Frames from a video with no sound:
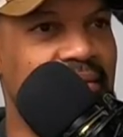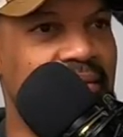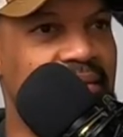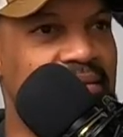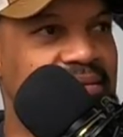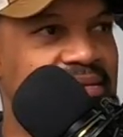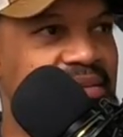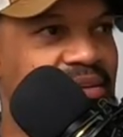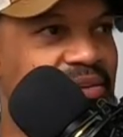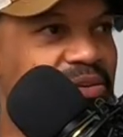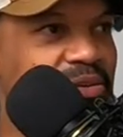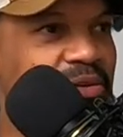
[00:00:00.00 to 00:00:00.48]

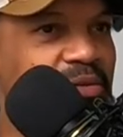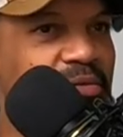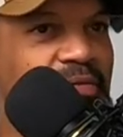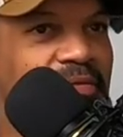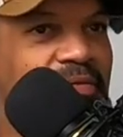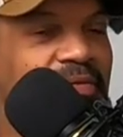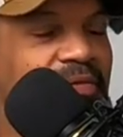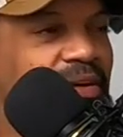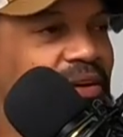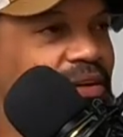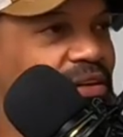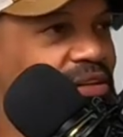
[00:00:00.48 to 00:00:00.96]
is there no
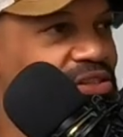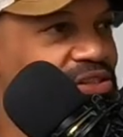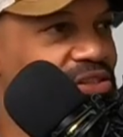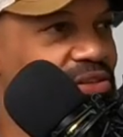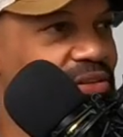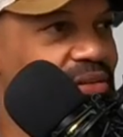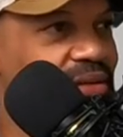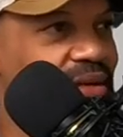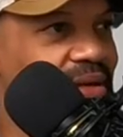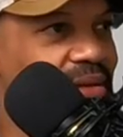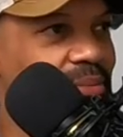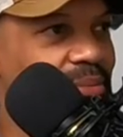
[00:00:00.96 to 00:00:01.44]

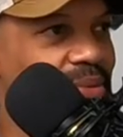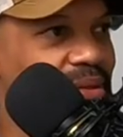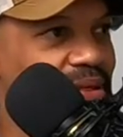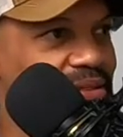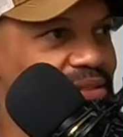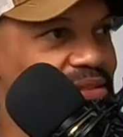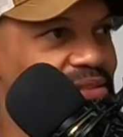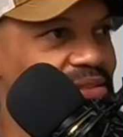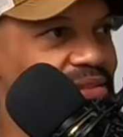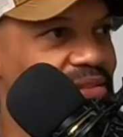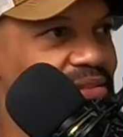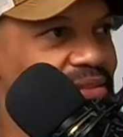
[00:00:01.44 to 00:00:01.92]
furniture in that
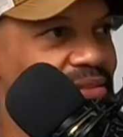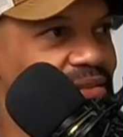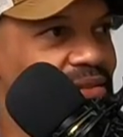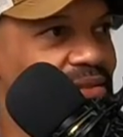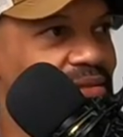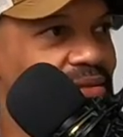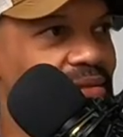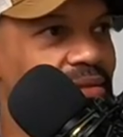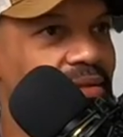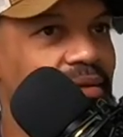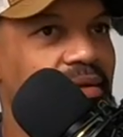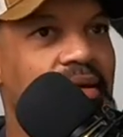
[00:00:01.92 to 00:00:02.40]
bitch?
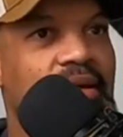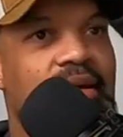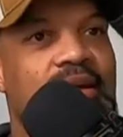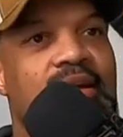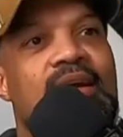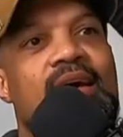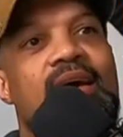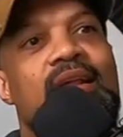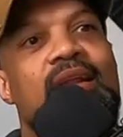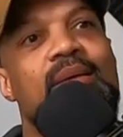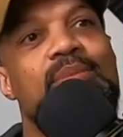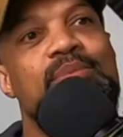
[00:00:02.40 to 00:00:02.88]

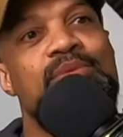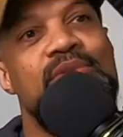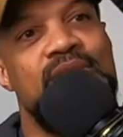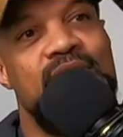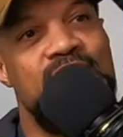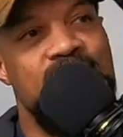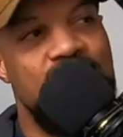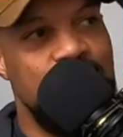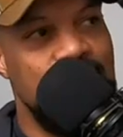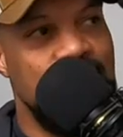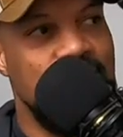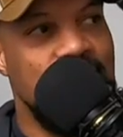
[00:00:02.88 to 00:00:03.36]
Got up to
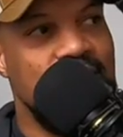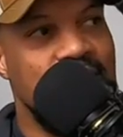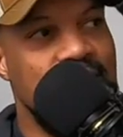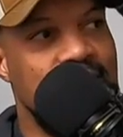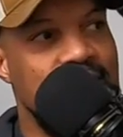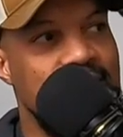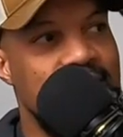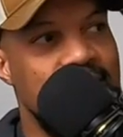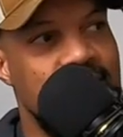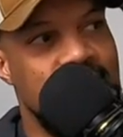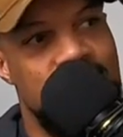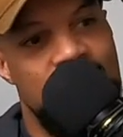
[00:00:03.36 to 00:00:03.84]
the
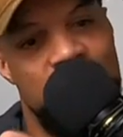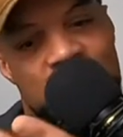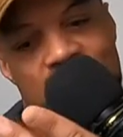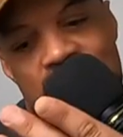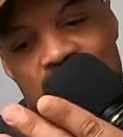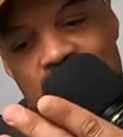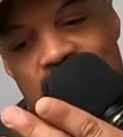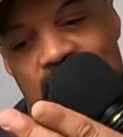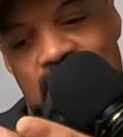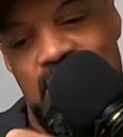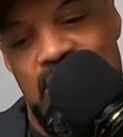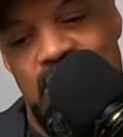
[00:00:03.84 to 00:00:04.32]
door and
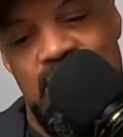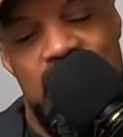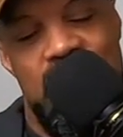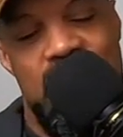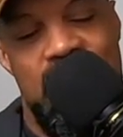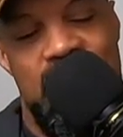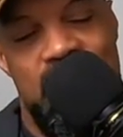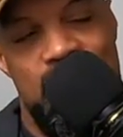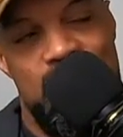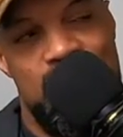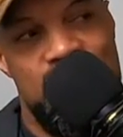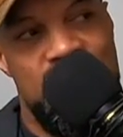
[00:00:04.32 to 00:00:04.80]
they had a
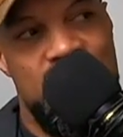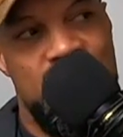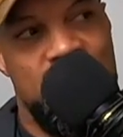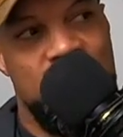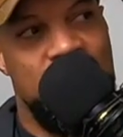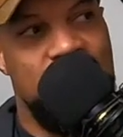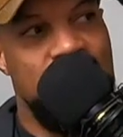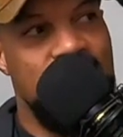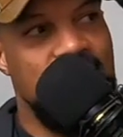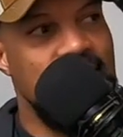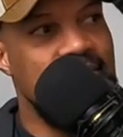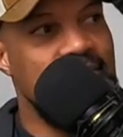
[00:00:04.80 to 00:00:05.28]
sign. It was
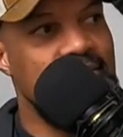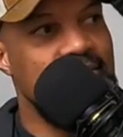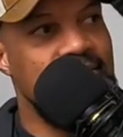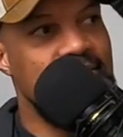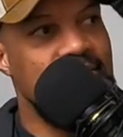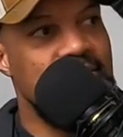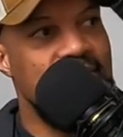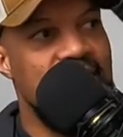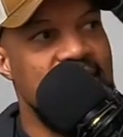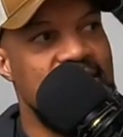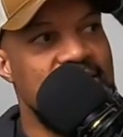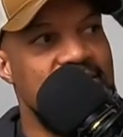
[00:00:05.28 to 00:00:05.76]
like, you know,
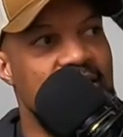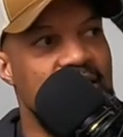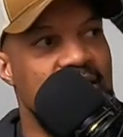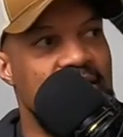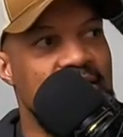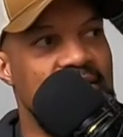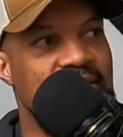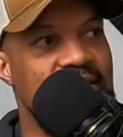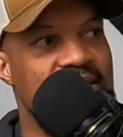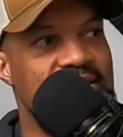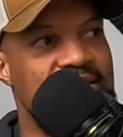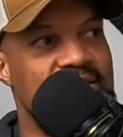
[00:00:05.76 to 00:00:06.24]
thanks to all
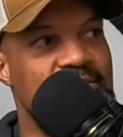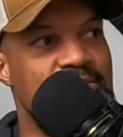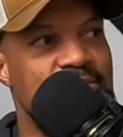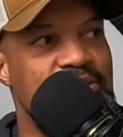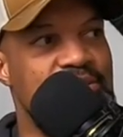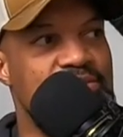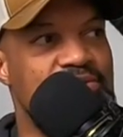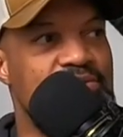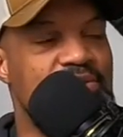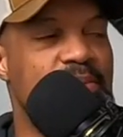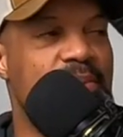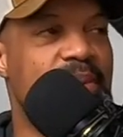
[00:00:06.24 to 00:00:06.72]
our
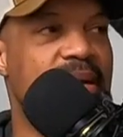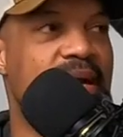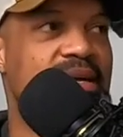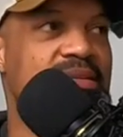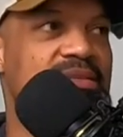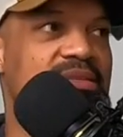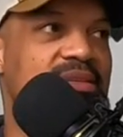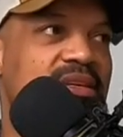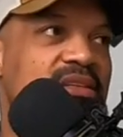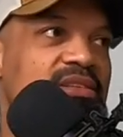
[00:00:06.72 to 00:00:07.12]
customers for the past